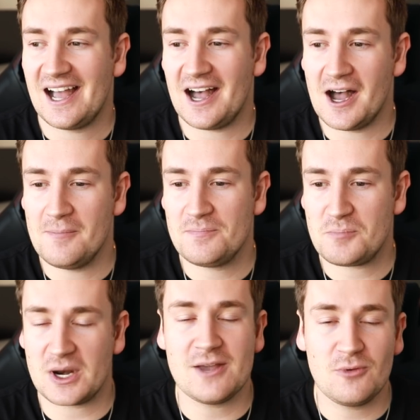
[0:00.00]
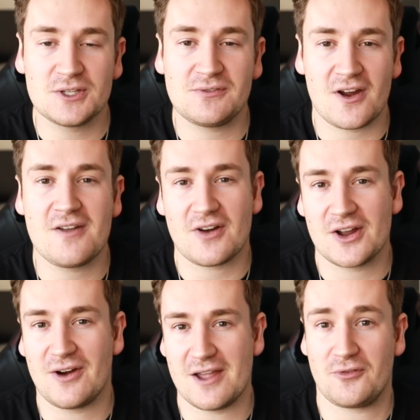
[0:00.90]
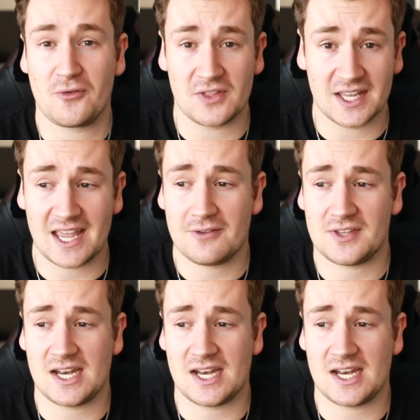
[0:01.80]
But he was very, very grateful for the gift,